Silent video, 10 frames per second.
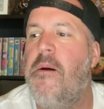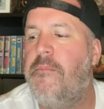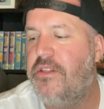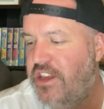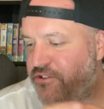
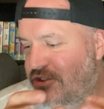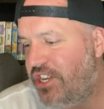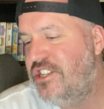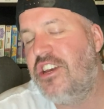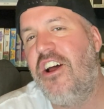But then you
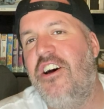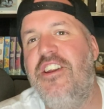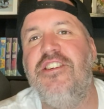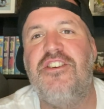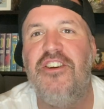see something like
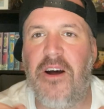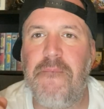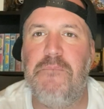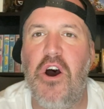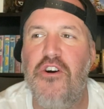this and you're
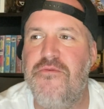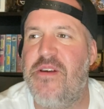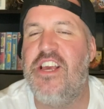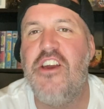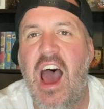like, boom,
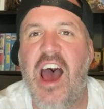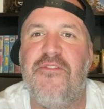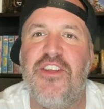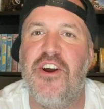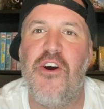you have
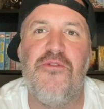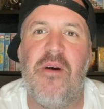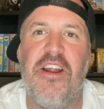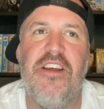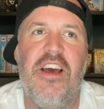to go,
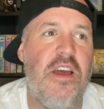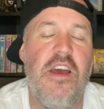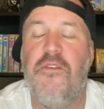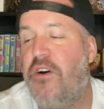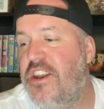man.
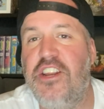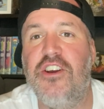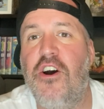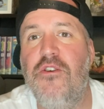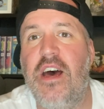If I didn't
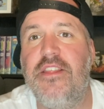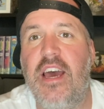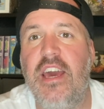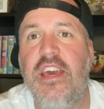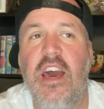go that
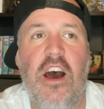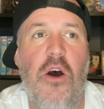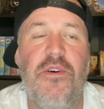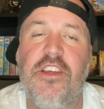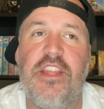day, I
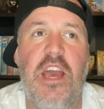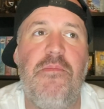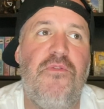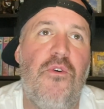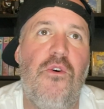went the day
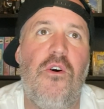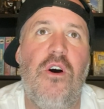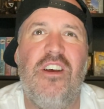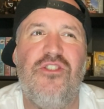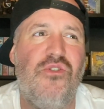before,
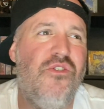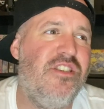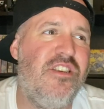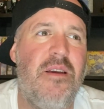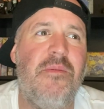saw the
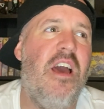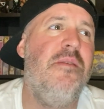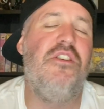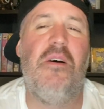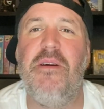same games
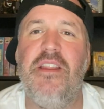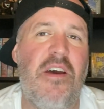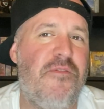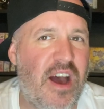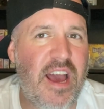that have been there
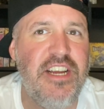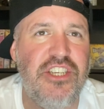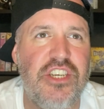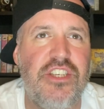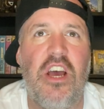for
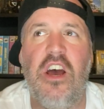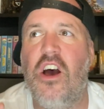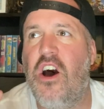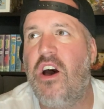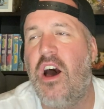ages.
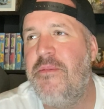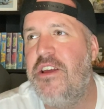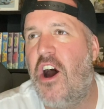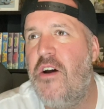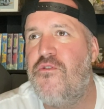I mean,
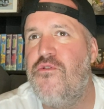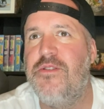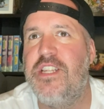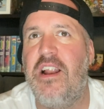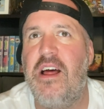I've
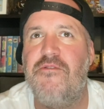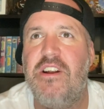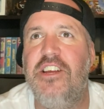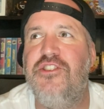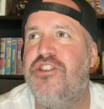ruined a
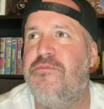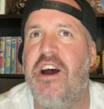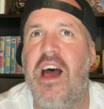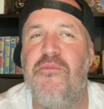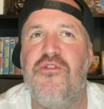relationship
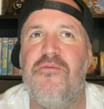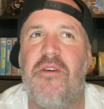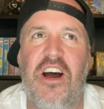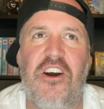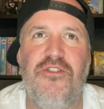I had with them.
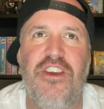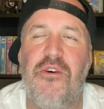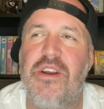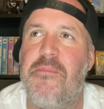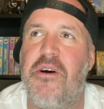I got
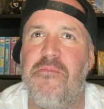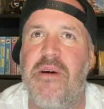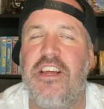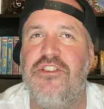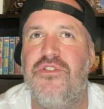yelled at by the
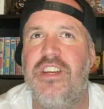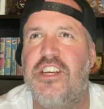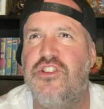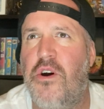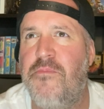manager in there,
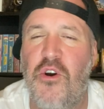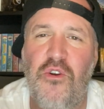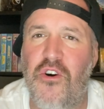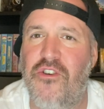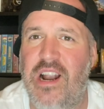so I'm no
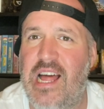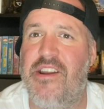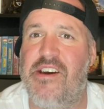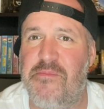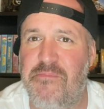longer allowed
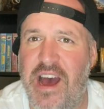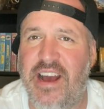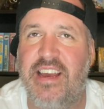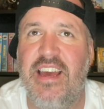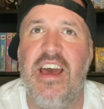out the
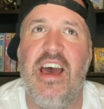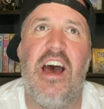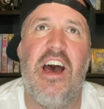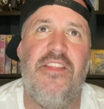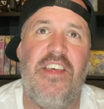back.
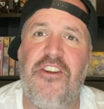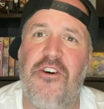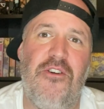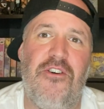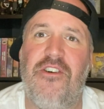And they're no
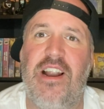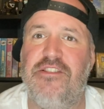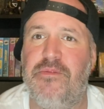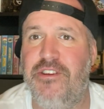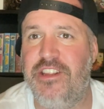longer allowed
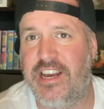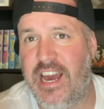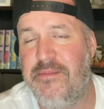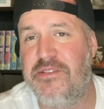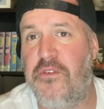to bring the
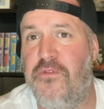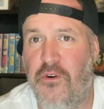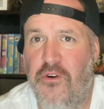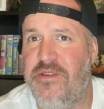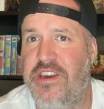games out
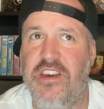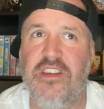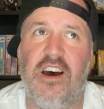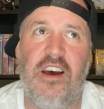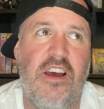for me
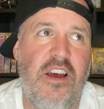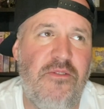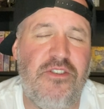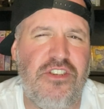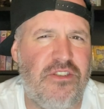either,
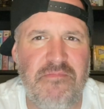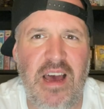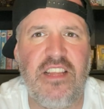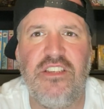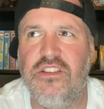which is
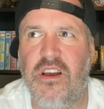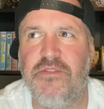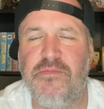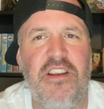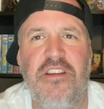mad because I'm
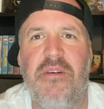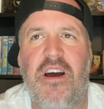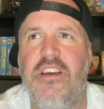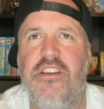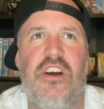spending
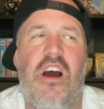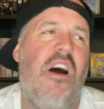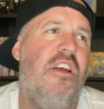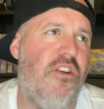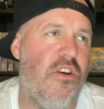money and chat.
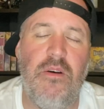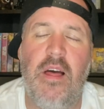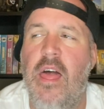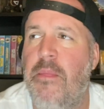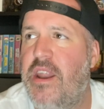I don't know.
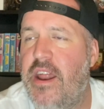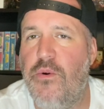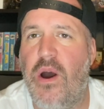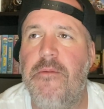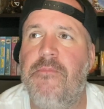But
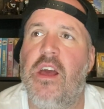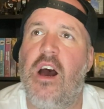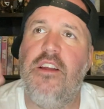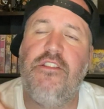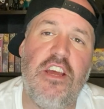anyway,
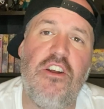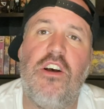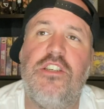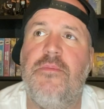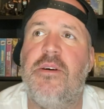I did
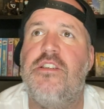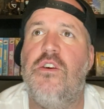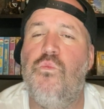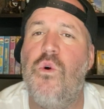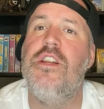ask him, I
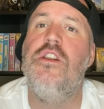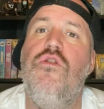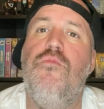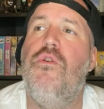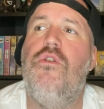said, when do
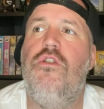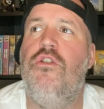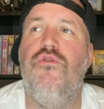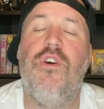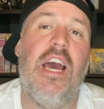put your
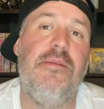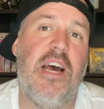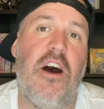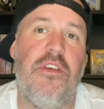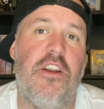new games
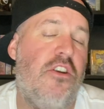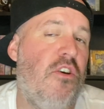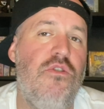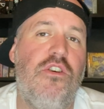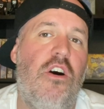out then? I know
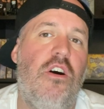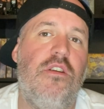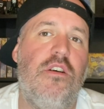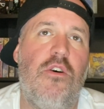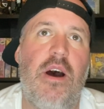you can't
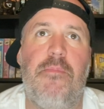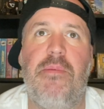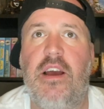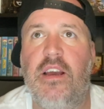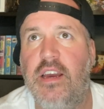go out the
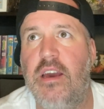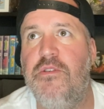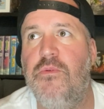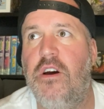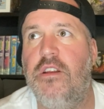back and get me
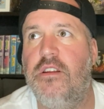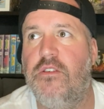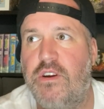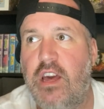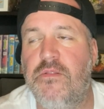one
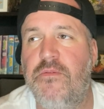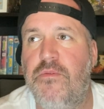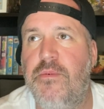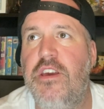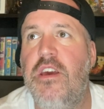or get them for
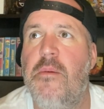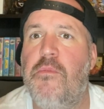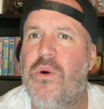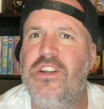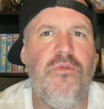me, but
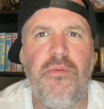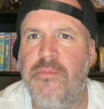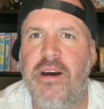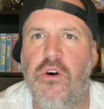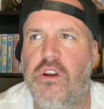when do you put them
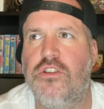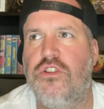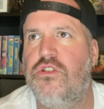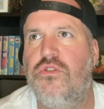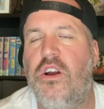out? Like,
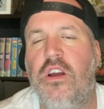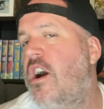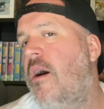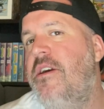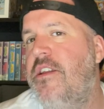so I can
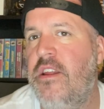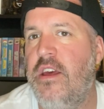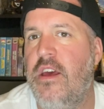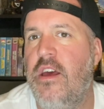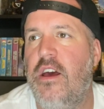come in,
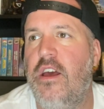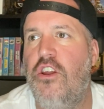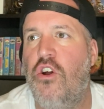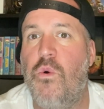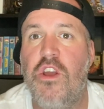you
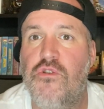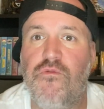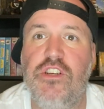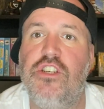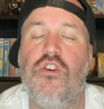know, when you're
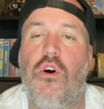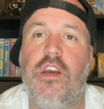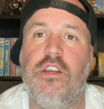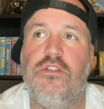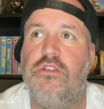
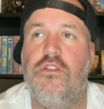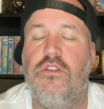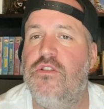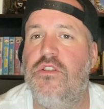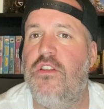restocking. So, you know,
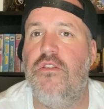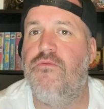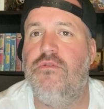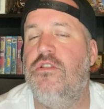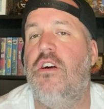there's
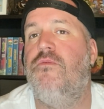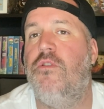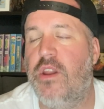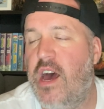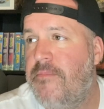nothing wrong
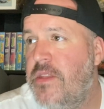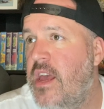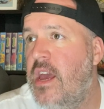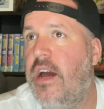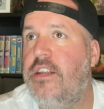with that.
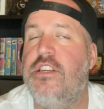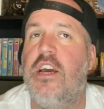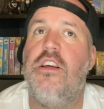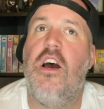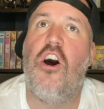And he
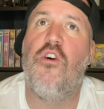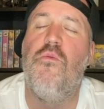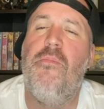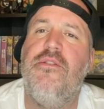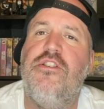said, I will
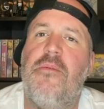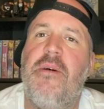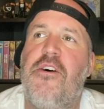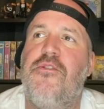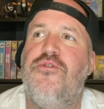put some
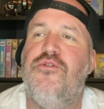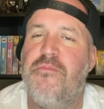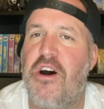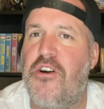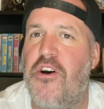out
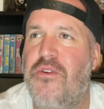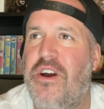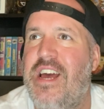tomorrow.